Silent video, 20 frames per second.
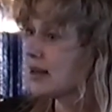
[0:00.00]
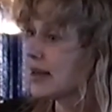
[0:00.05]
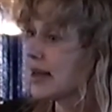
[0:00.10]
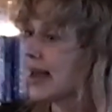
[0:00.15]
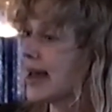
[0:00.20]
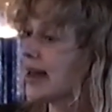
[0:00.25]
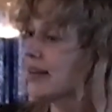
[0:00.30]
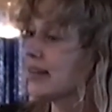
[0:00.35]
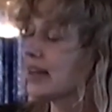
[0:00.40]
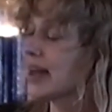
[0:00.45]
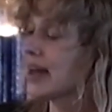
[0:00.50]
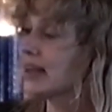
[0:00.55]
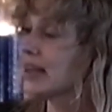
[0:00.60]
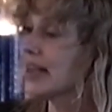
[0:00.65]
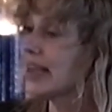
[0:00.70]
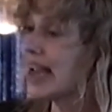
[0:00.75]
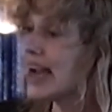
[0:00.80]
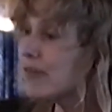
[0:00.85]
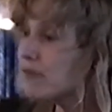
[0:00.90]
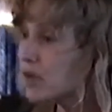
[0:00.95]
and
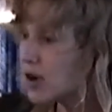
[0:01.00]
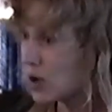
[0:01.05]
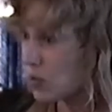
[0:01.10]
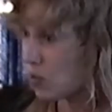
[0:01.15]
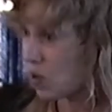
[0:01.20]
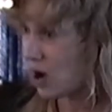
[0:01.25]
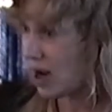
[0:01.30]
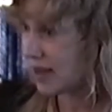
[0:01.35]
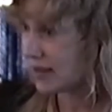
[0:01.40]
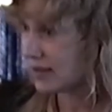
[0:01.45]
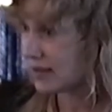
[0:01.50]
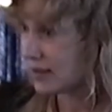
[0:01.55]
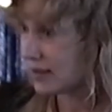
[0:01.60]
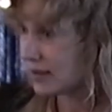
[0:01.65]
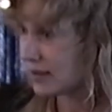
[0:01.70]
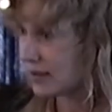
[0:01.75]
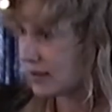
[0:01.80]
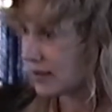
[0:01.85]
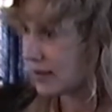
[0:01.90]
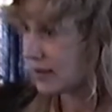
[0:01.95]
that everyone
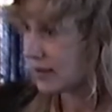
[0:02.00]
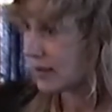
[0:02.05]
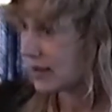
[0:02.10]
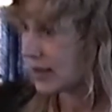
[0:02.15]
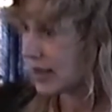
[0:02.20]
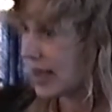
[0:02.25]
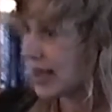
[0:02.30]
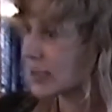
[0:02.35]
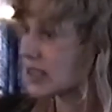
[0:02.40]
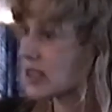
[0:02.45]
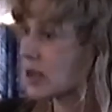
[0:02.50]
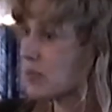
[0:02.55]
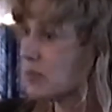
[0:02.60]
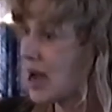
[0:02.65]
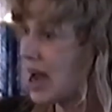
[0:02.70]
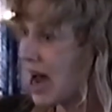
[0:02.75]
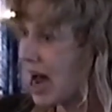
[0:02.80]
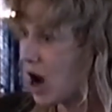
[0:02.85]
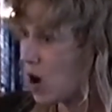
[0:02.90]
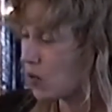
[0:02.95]
has the
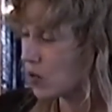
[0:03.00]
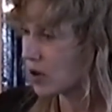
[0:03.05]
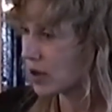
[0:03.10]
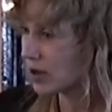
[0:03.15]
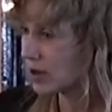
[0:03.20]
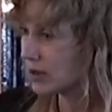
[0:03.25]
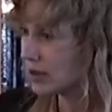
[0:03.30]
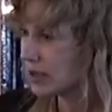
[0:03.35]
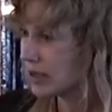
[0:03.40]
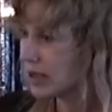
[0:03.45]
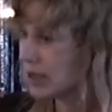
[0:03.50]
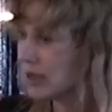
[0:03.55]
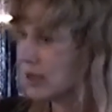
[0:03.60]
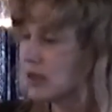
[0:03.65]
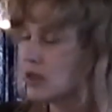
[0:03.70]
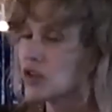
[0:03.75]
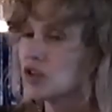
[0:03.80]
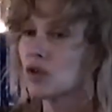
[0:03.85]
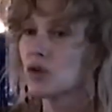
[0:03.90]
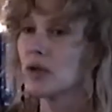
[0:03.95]
power
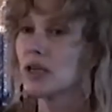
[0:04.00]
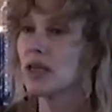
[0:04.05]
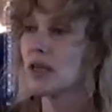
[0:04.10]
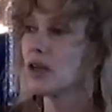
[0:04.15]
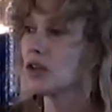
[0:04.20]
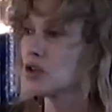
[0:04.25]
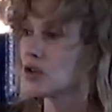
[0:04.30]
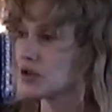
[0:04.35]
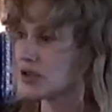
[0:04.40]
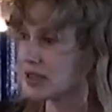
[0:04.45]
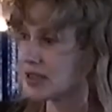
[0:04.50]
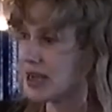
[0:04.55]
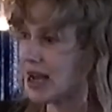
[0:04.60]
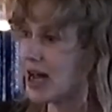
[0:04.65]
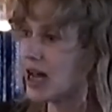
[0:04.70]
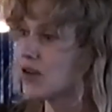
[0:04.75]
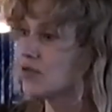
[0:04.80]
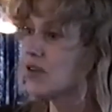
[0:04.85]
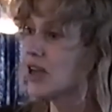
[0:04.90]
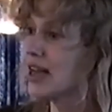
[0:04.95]
to heal
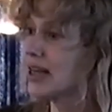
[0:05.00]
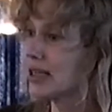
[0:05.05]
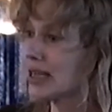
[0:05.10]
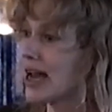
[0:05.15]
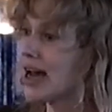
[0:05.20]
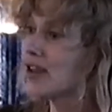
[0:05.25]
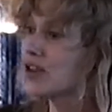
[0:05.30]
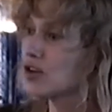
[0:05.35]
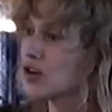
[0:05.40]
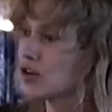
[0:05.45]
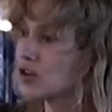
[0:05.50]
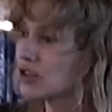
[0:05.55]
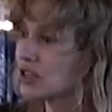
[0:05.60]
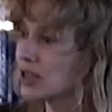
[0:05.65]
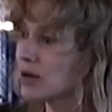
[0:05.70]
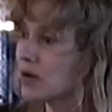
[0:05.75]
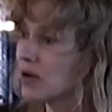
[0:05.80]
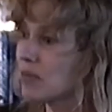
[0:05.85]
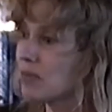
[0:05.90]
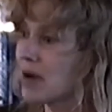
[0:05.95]
yourself and others
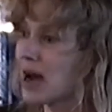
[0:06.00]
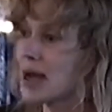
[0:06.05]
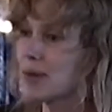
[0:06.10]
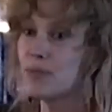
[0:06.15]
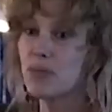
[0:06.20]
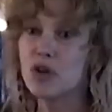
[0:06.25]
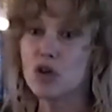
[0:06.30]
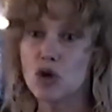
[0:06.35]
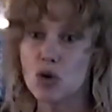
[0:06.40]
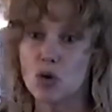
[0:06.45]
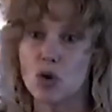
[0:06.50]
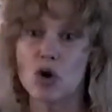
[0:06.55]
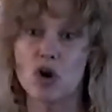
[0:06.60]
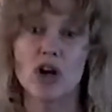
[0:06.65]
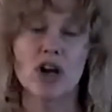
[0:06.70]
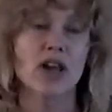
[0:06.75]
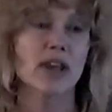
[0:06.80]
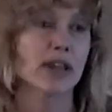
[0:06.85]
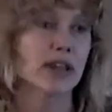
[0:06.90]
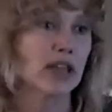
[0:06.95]
by
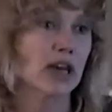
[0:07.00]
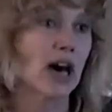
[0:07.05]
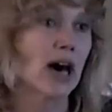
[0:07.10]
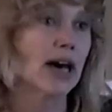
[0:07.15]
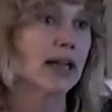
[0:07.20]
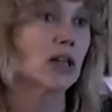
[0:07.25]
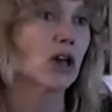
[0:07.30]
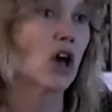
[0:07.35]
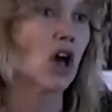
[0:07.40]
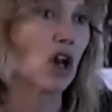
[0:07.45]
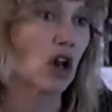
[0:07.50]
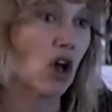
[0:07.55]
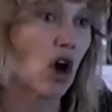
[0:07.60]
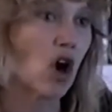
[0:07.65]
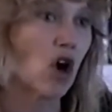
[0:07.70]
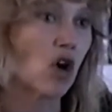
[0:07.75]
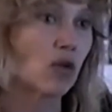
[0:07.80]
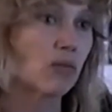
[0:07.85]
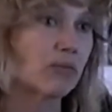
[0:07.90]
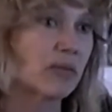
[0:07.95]
pure thought
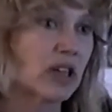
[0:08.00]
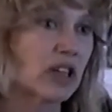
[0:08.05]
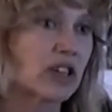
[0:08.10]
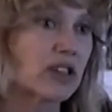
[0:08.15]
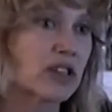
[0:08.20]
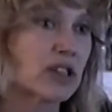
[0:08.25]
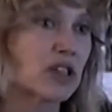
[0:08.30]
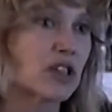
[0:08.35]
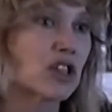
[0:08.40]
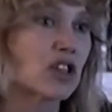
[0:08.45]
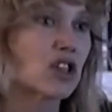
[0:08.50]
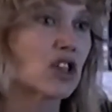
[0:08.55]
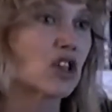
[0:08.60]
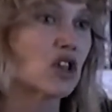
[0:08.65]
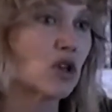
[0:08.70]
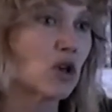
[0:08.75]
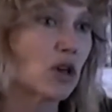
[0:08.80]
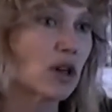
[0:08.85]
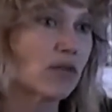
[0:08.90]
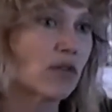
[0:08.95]
alone, because this is the
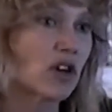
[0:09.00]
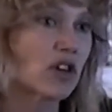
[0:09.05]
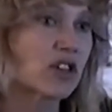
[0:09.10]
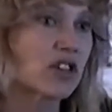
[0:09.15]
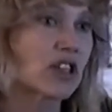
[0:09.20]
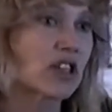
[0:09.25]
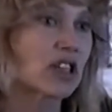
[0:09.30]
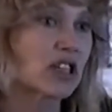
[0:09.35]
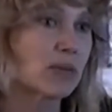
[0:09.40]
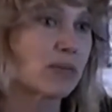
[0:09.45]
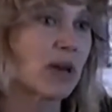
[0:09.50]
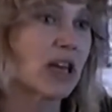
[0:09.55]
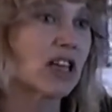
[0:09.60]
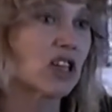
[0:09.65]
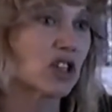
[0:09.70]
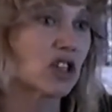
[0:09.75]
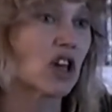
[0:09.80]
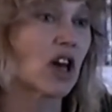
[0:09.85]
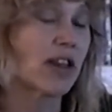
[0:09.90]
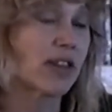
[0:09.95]
universe that is
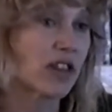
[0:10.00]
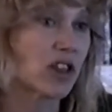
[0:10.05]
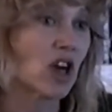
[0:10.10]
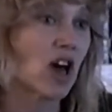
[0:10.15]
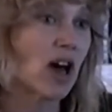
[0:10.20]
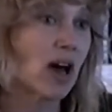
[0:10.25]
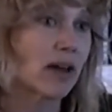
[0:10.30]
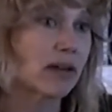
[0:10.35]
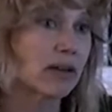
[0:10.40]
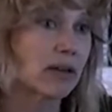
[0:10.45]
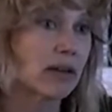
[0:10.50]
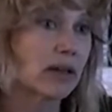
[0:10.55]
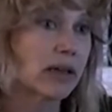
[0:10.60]
based on thought.